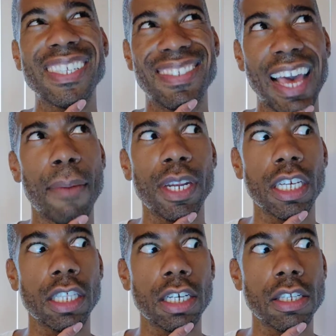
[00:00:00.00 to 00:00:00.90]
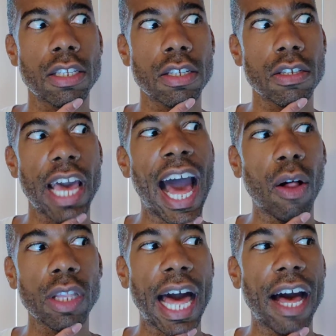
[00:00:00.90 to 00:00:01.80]
examining this
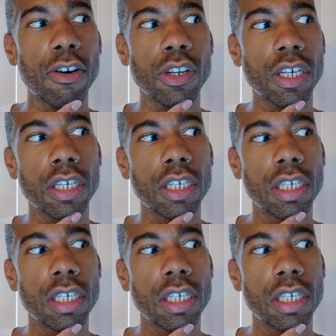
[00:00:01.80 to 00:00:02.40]
out loud,